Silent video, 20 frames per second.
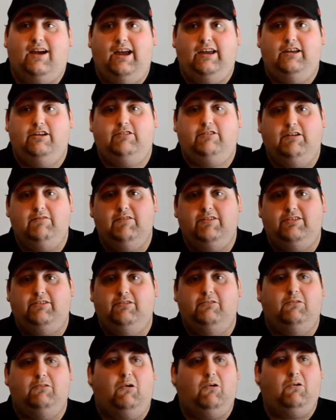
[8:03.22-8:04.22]
I agree with
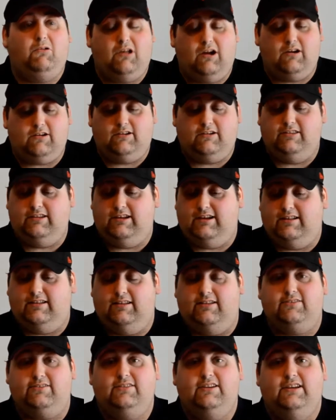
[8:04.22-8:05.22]
you wholeheartedly on
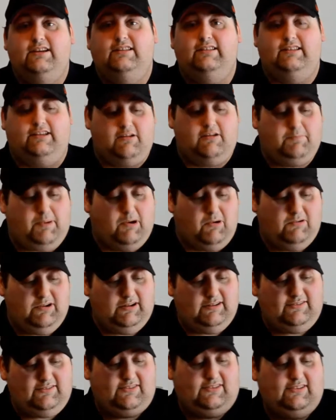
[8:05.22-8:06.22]
this. The
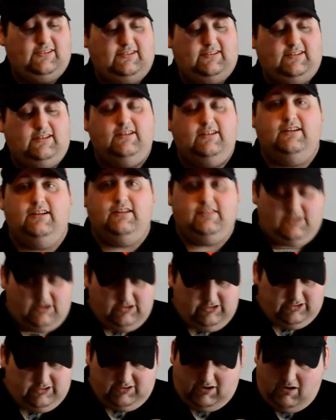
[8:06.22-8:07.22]
components, they're
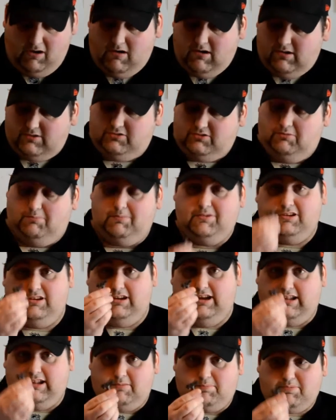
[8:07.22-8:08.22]
just awesome. You
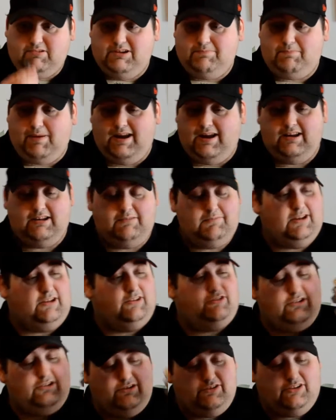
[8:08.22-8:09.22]
got the pre-painted
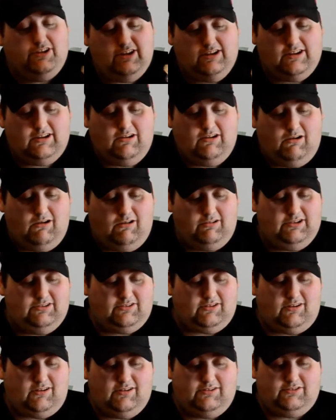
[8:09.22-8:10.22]
miniatures, all these
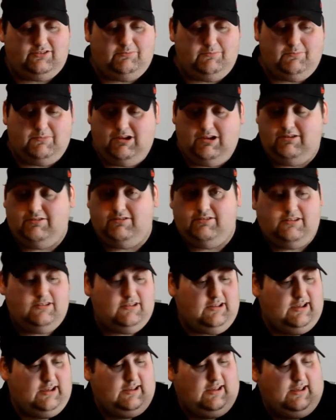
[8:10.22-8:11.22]
awesome
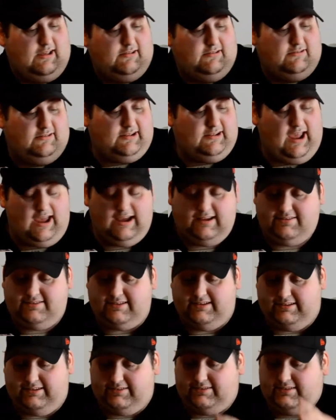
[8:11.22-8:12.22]

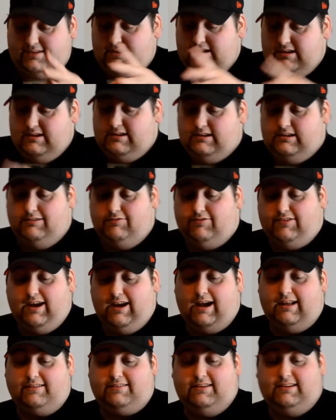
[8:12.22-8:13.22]
hexes. You've
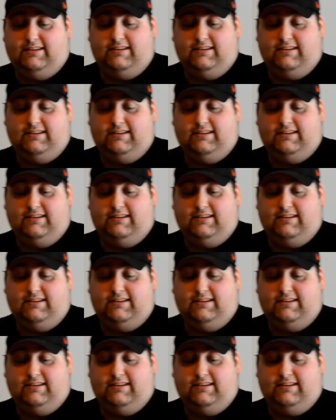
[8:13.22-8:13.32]
got